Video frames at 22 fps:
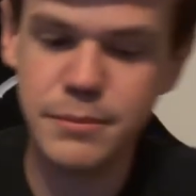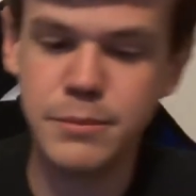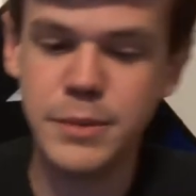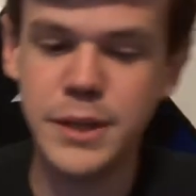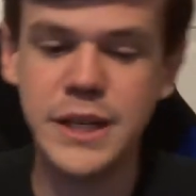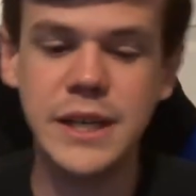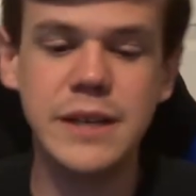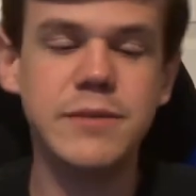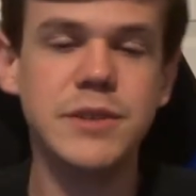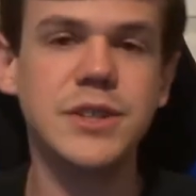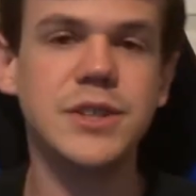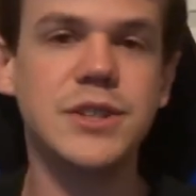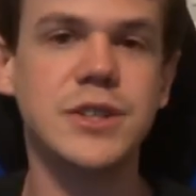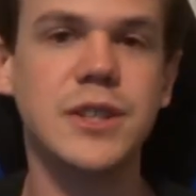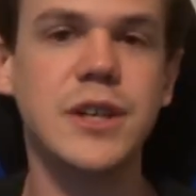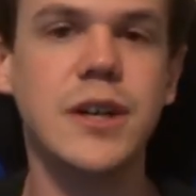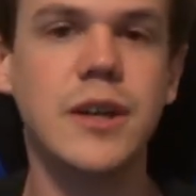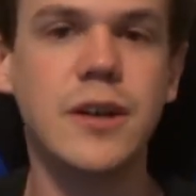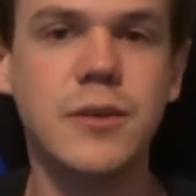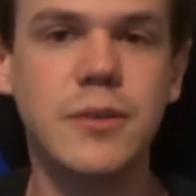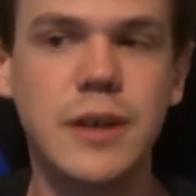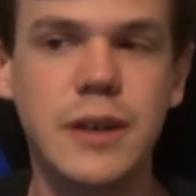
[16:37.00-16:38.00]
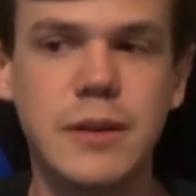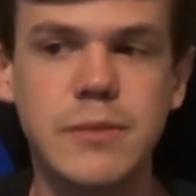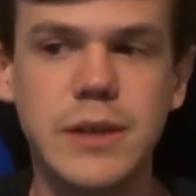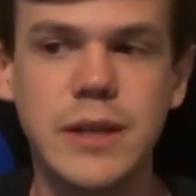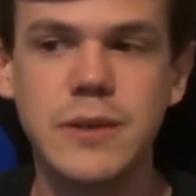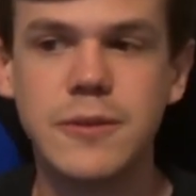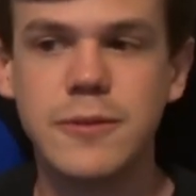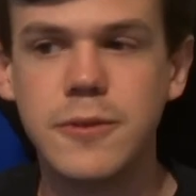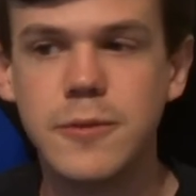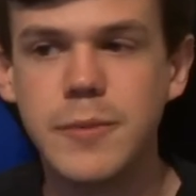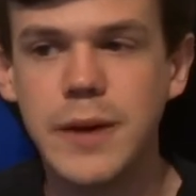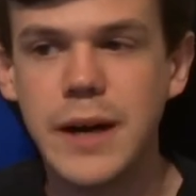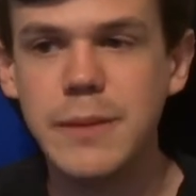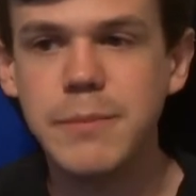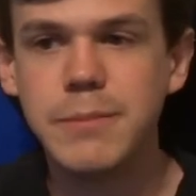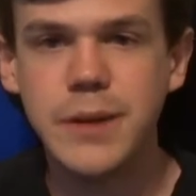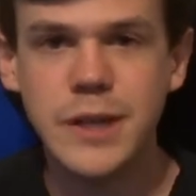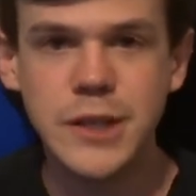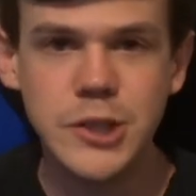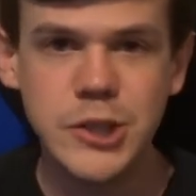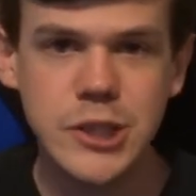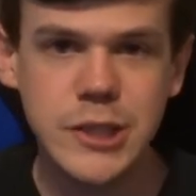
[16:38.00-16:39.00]
but even so, I mean, for my
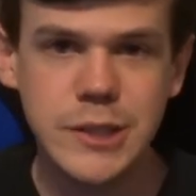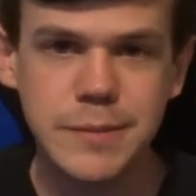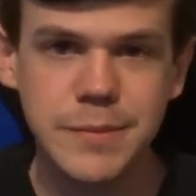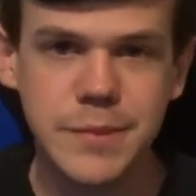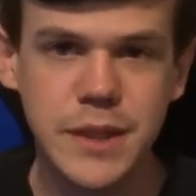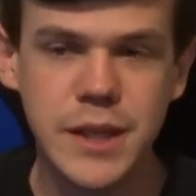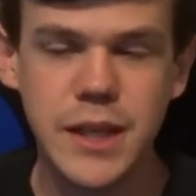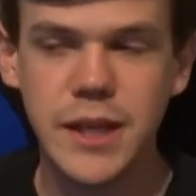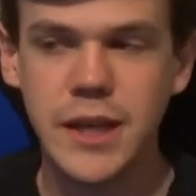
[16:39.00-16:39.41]
budget,